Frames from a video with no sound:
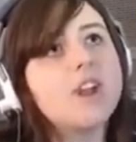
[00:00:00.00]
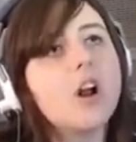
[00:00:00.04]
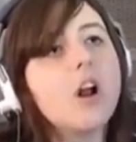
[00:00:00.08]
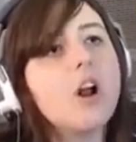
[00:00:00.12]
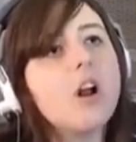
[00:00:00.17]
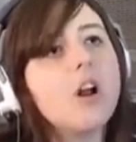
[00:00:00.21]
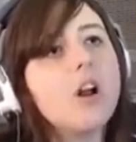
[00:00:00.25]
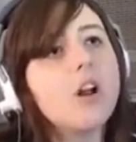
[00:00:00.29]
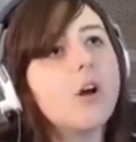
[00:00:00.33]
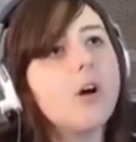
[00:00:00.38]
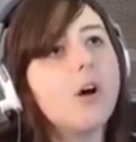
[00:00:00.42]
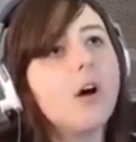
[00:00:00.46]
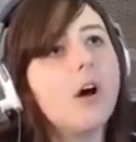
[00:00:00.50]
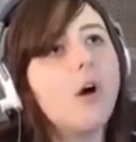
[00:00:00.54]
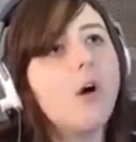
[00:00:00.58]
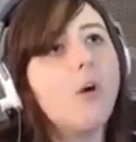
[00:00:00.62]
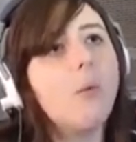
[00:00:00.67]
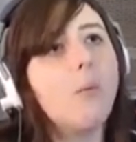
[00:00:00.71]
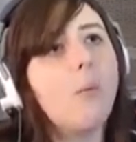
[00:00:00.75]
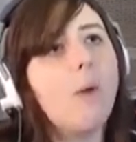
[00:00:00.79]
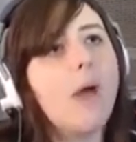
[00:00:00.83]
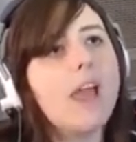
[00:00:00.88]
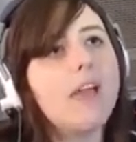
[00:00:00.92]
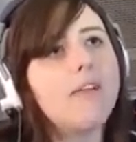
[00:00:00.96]
turned
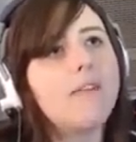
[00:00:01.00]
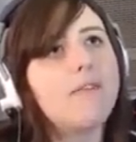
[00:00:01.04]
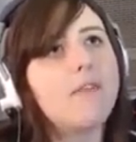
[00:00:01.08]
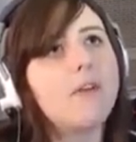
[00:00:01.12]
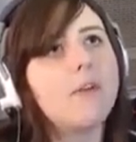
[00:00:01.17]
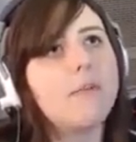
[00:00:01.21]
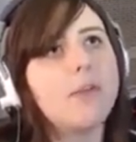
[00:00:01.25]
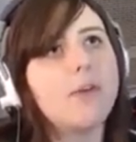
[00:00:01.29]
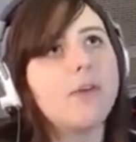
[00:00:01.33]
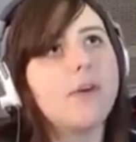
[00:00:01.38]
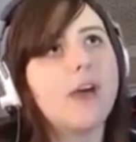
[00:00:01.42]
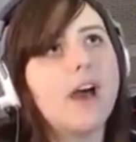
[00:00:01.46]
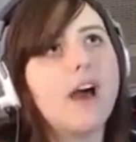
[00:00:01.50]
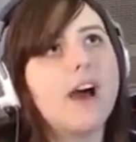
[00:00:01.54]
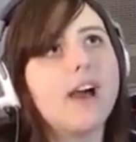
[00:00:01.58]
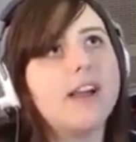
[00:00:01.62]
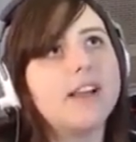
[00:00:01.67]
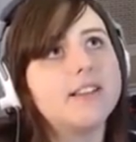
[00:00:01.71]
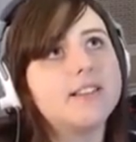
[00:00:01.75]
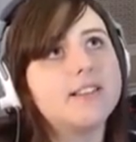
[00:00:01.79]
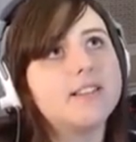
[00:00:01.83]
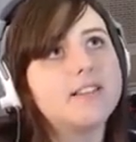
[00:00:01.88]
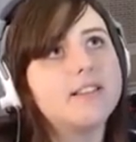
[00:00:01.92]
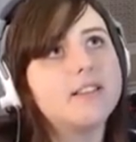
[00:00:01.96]
away from you guys.